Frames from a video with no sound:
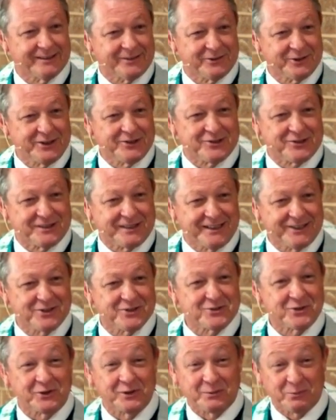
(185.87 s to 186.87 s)
Jesus
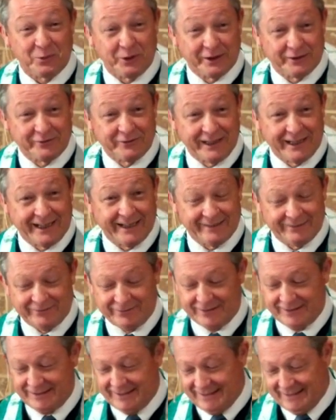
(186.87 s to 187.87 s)
teaches on the bread of
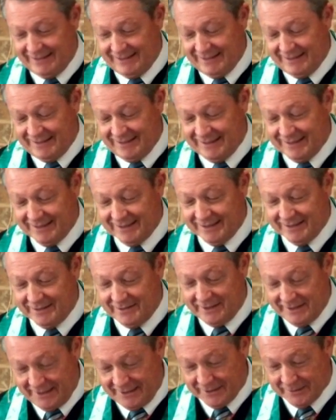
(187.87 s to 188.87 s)
life
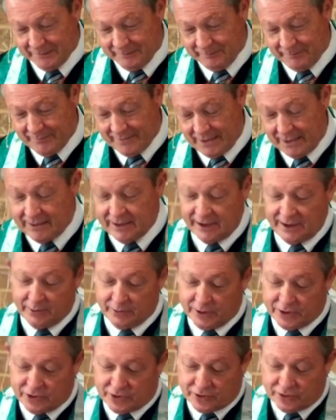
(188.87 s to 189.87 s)
there. And then he
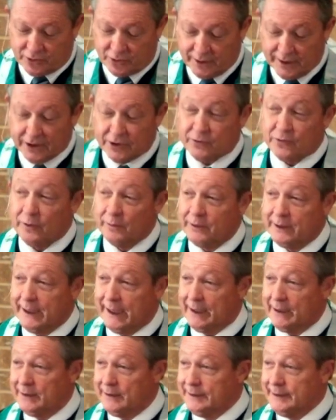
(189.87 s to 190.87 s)
retreats from
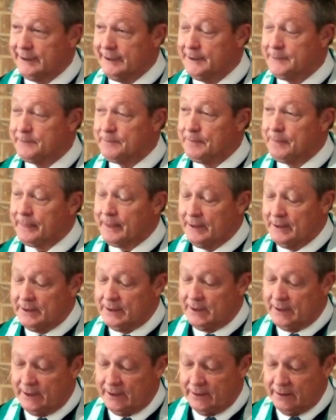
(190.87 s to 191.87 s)
Galilee
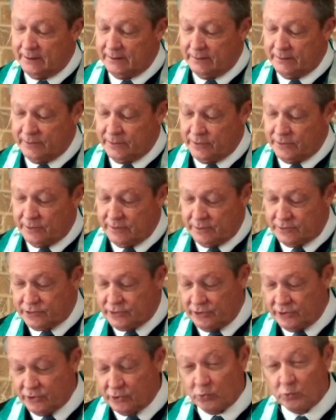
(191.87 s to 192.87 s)

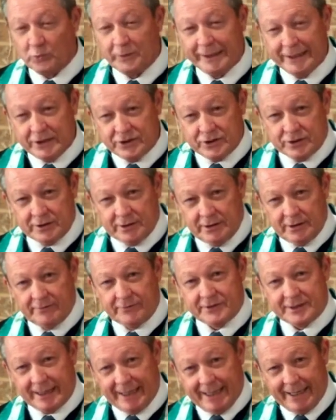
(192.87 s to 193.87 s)
to the region
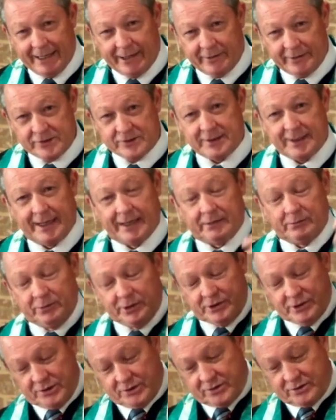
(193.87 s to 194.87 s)
of Tyre and Sidon,
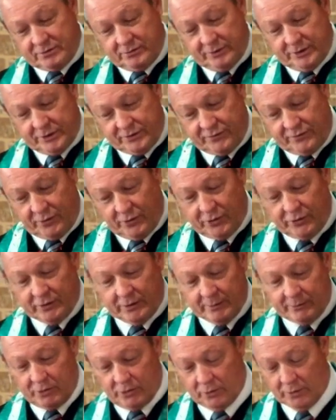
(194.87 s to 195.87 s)
which was farther
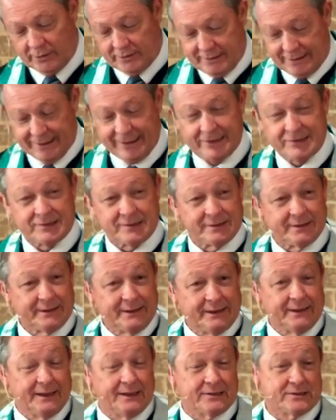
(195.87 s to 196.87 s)
up north. And
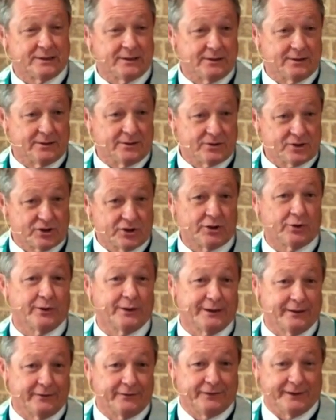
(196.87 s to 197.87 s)
it's in
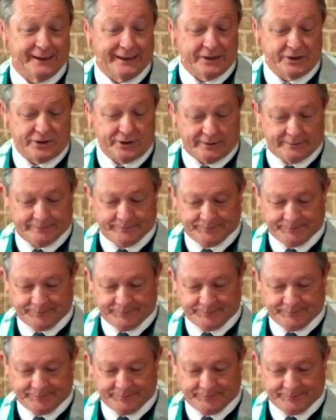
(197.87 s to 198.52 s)
Syrian Phoenicia.